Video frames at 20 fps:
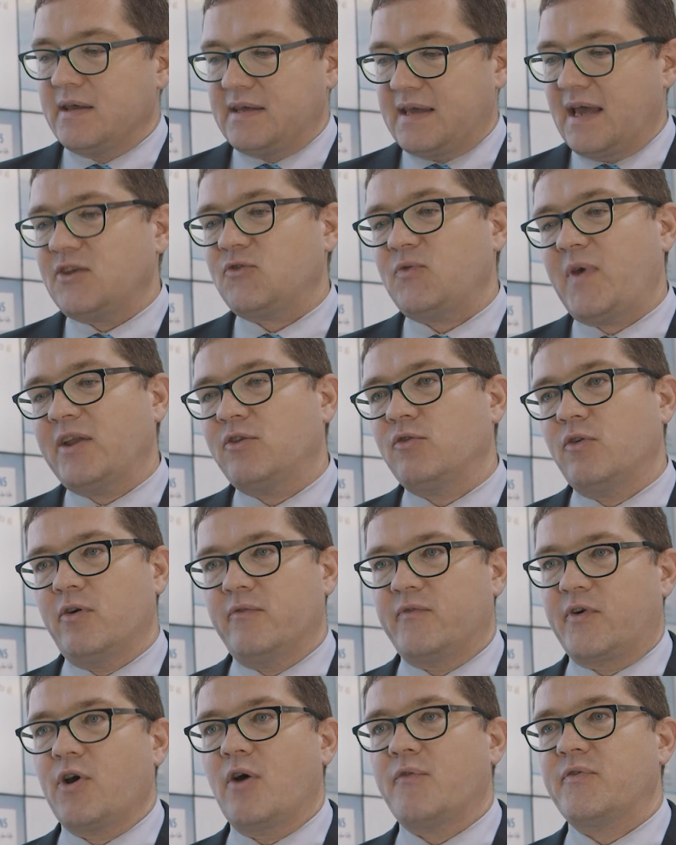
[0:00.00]
Yes, we had to
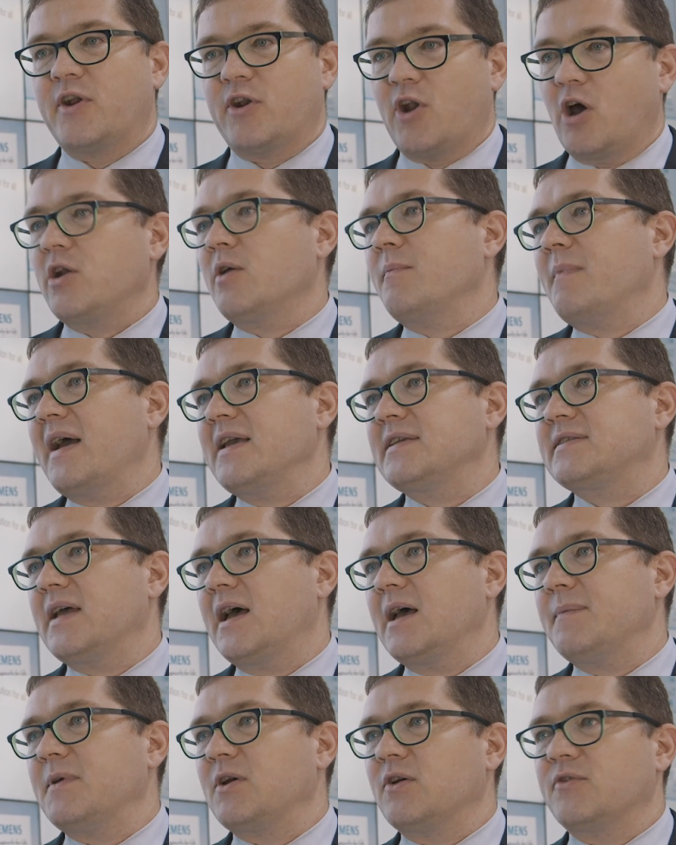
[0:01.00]
very often anonymize
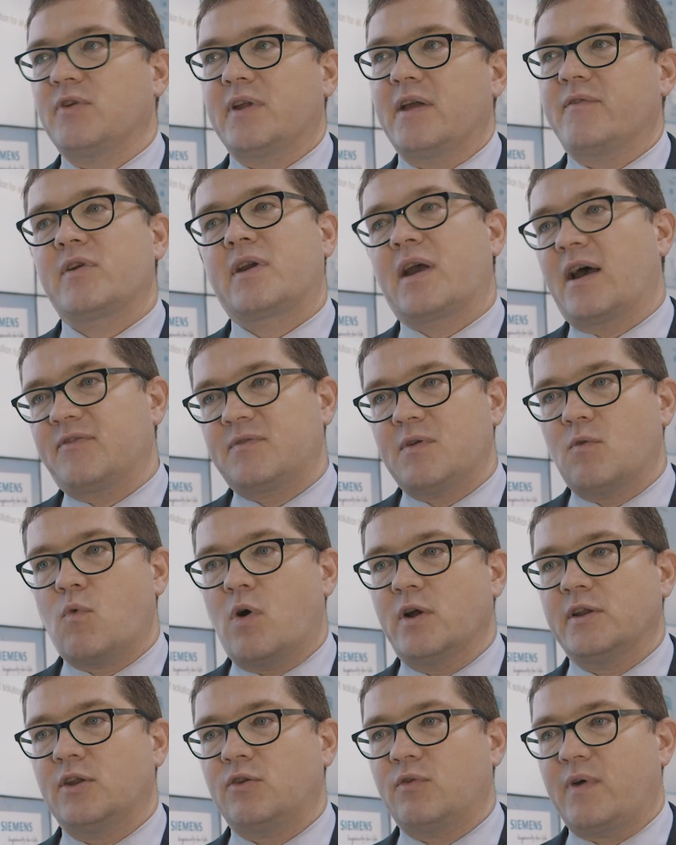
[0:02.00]
that because not every customer
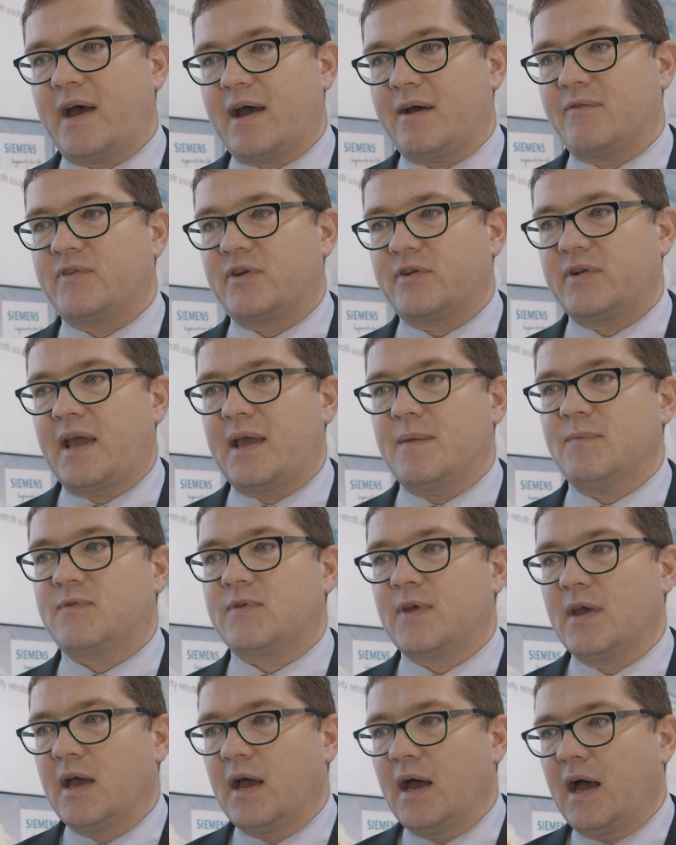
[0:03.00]
wanted to have their
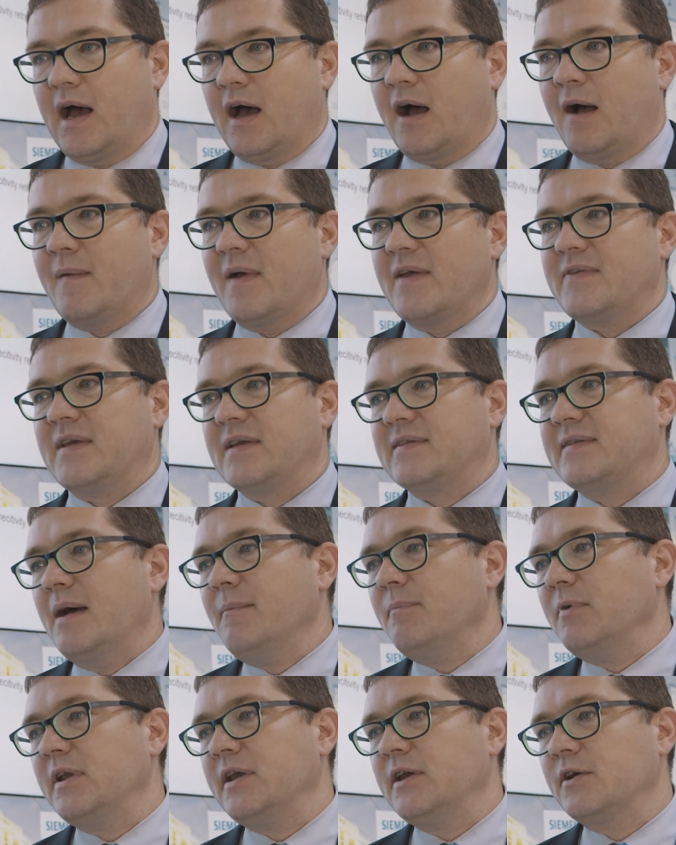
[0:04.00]
names as an
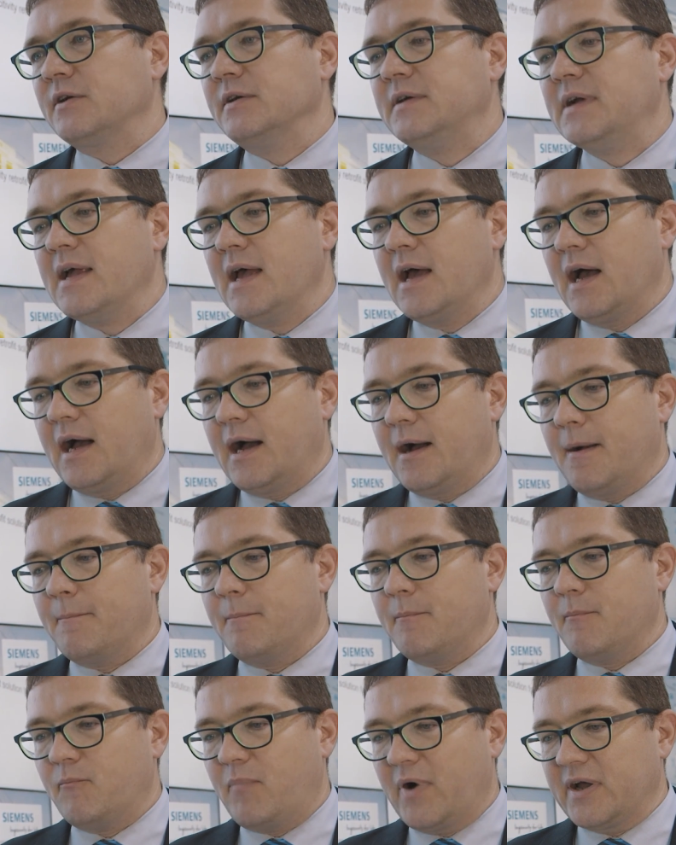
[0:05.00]
example here,
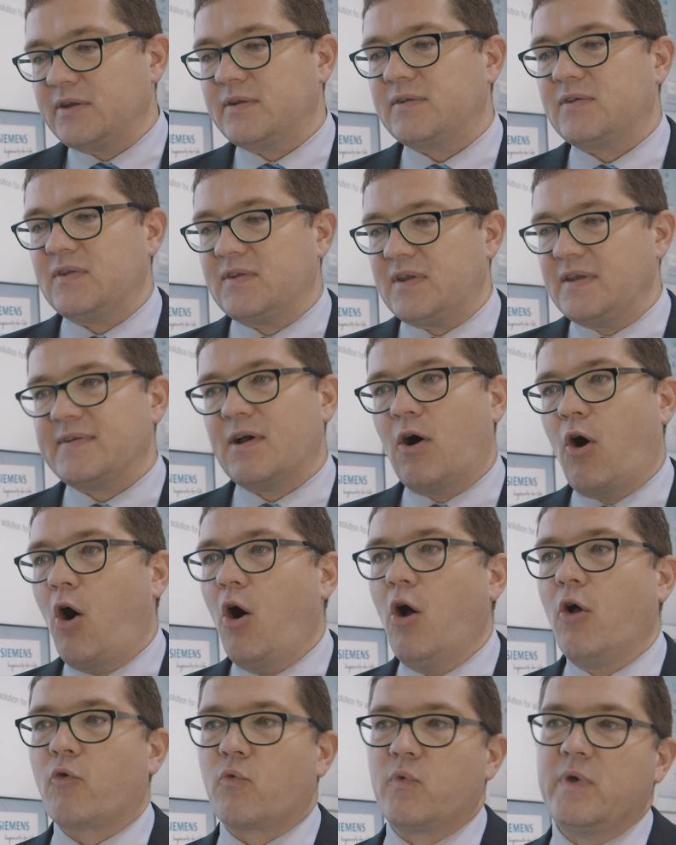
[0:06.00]
but these are
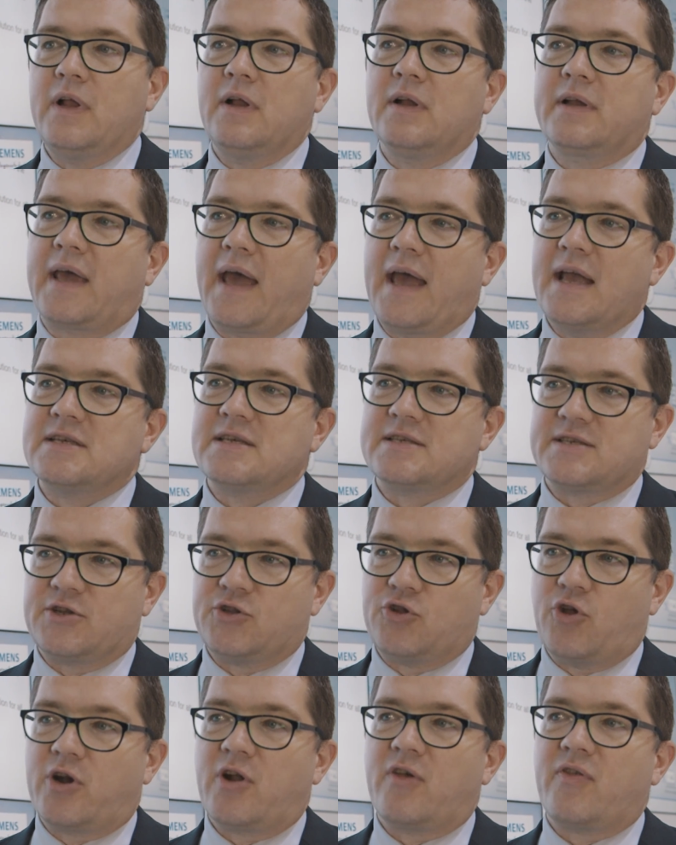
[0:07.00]
all real cases
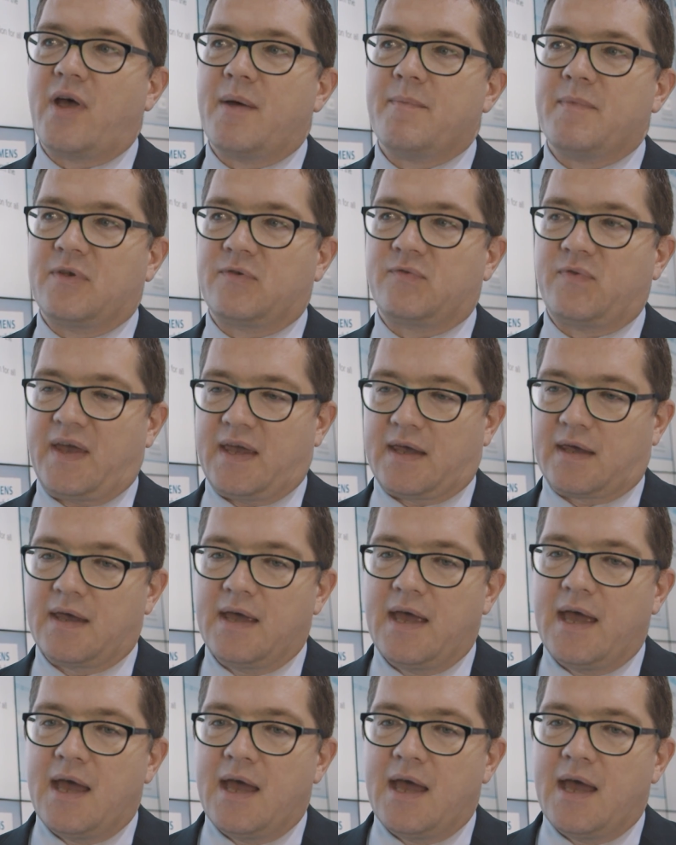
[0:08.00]
and none of them is fake.